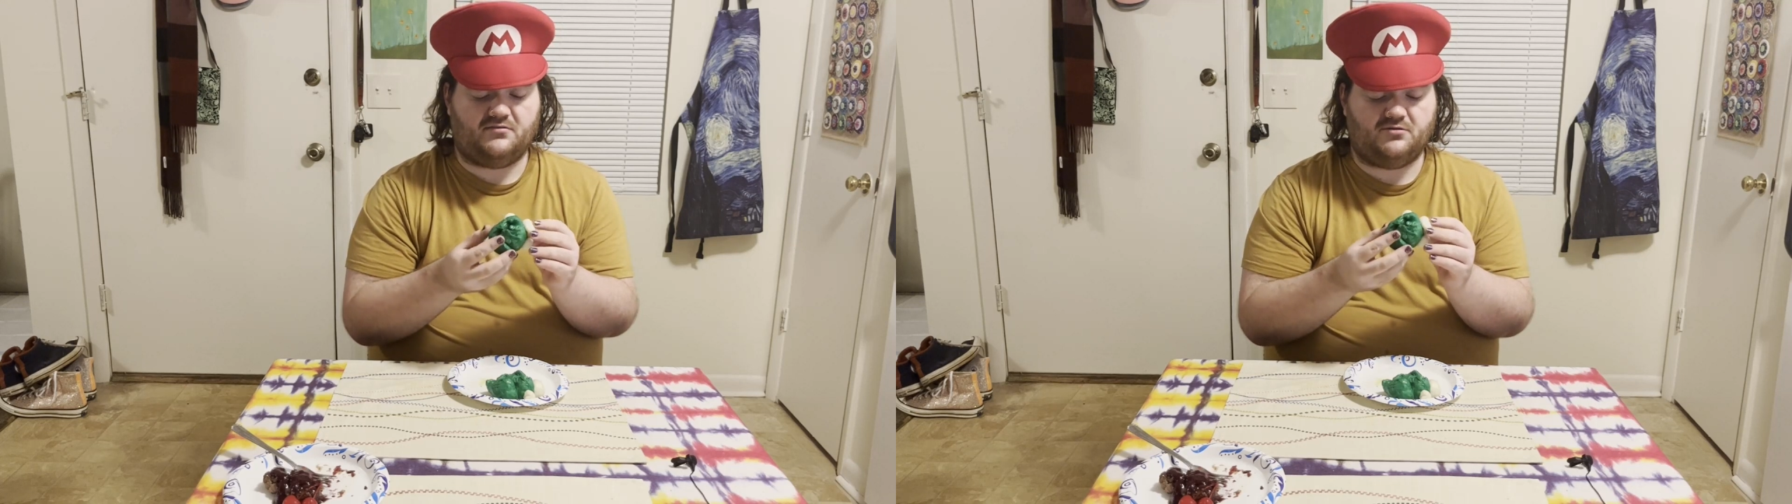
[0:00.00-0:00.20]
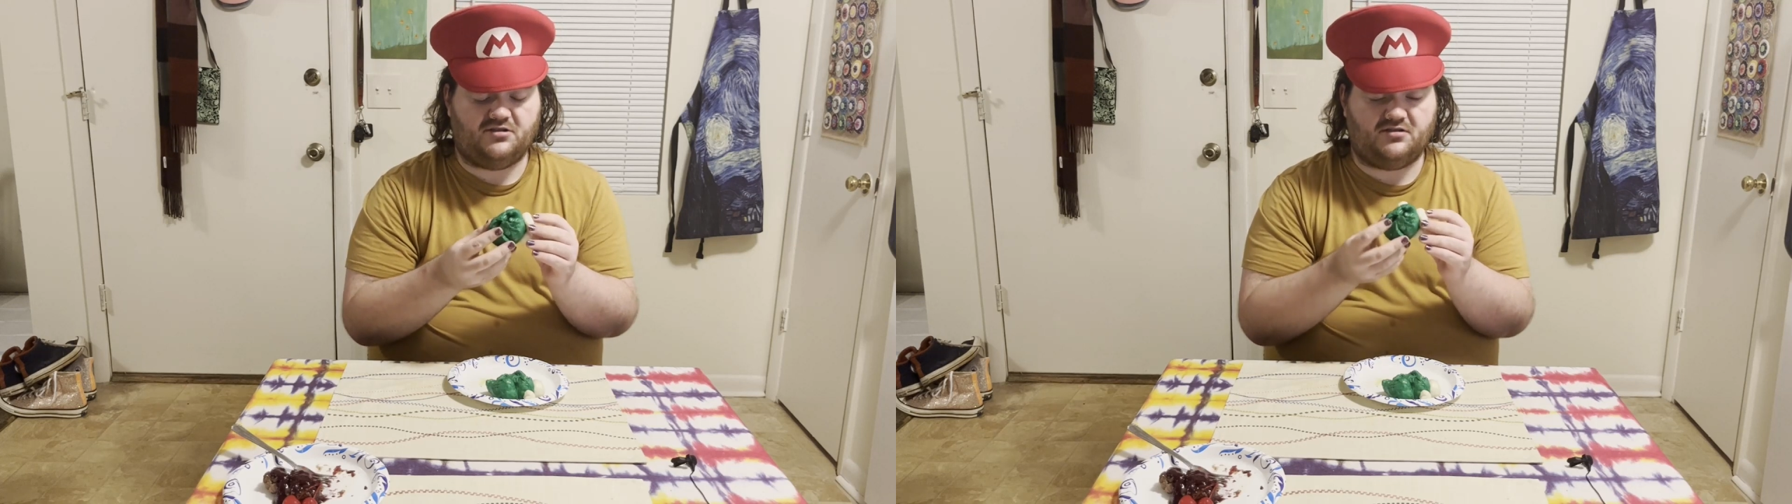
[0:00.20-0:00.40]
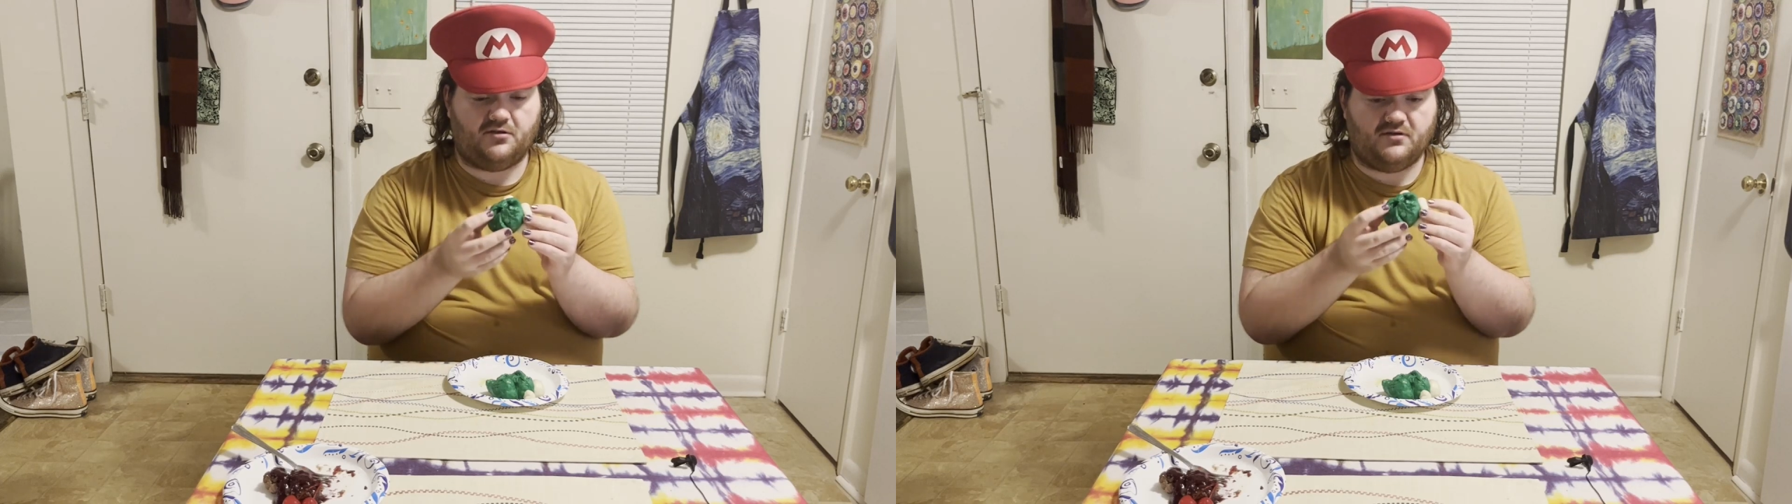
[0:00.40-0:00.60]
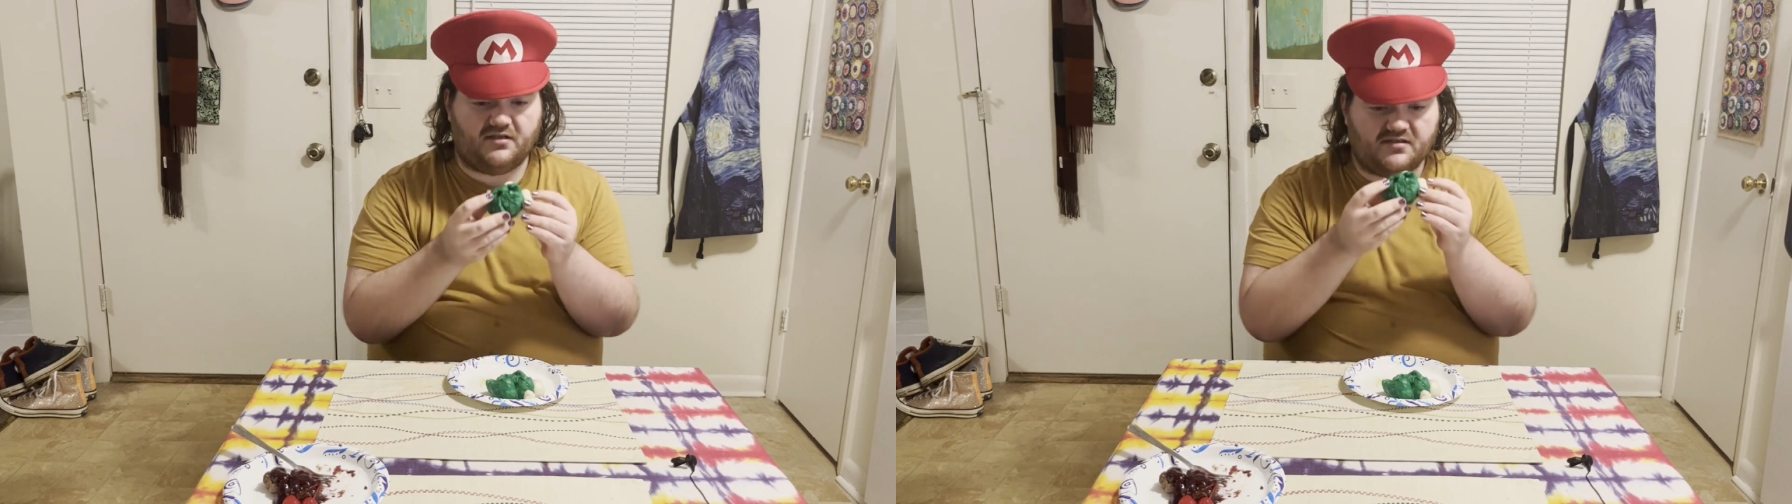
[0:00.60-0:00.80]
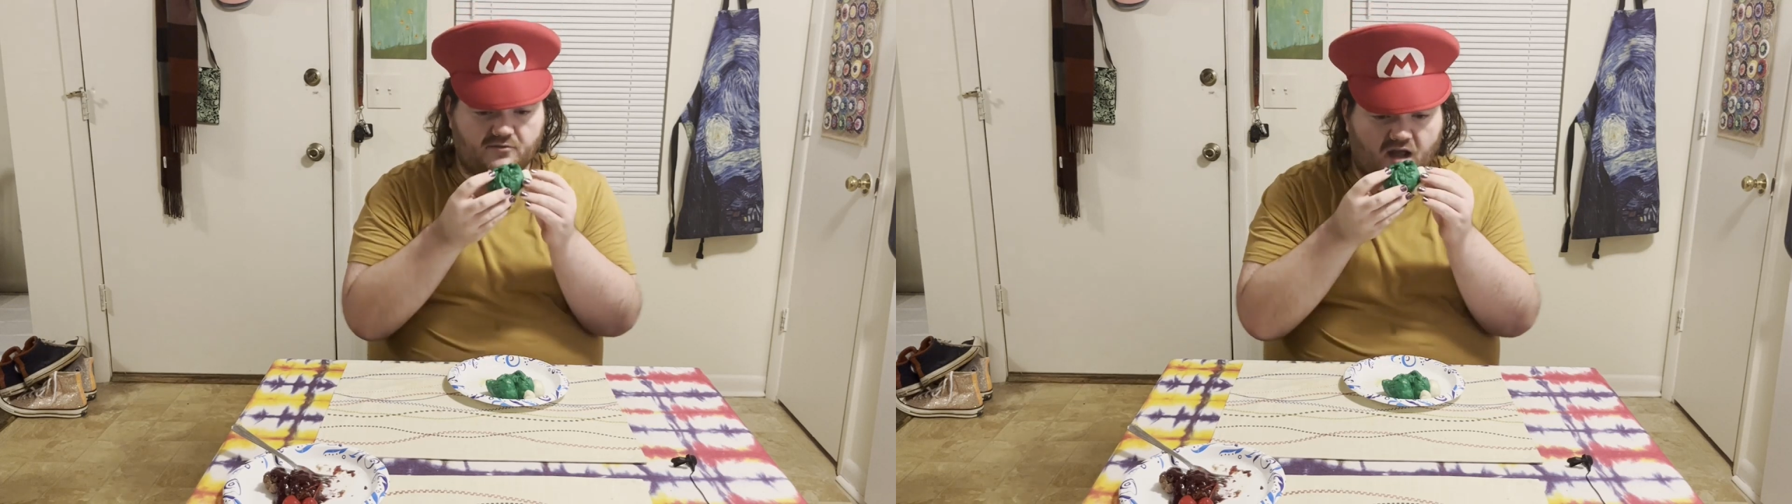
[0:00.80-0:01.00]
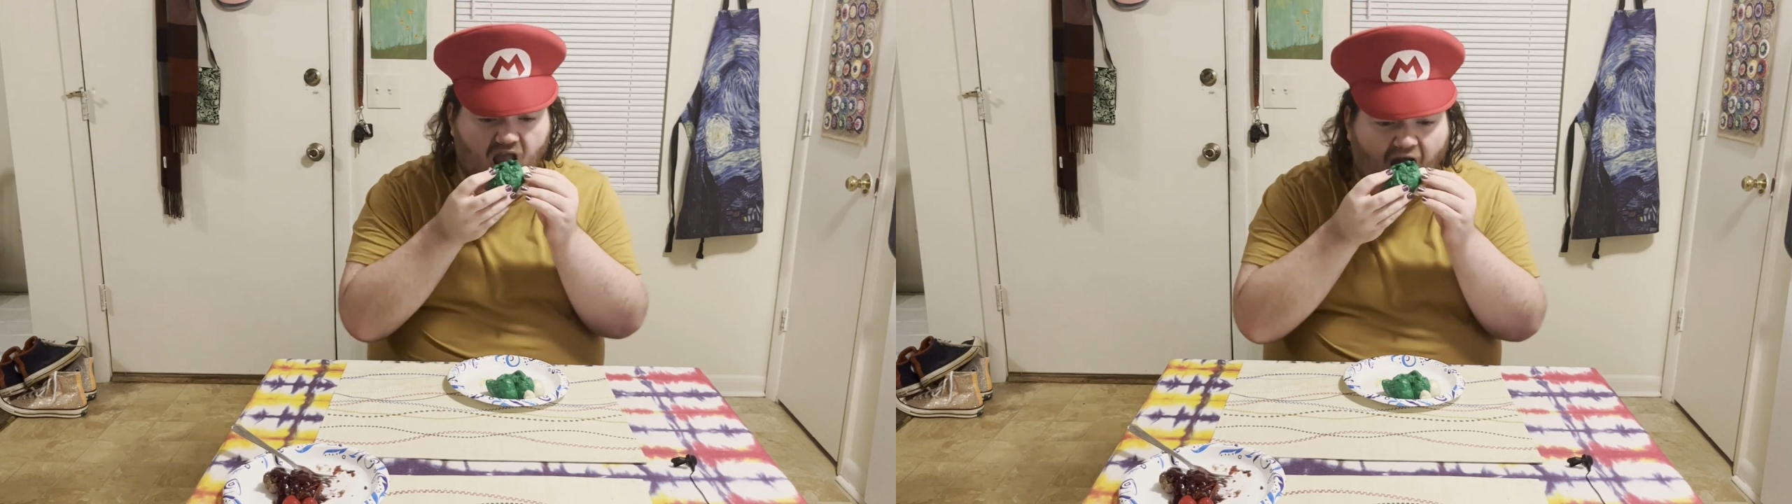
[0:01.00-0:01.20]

we'll just go in this way.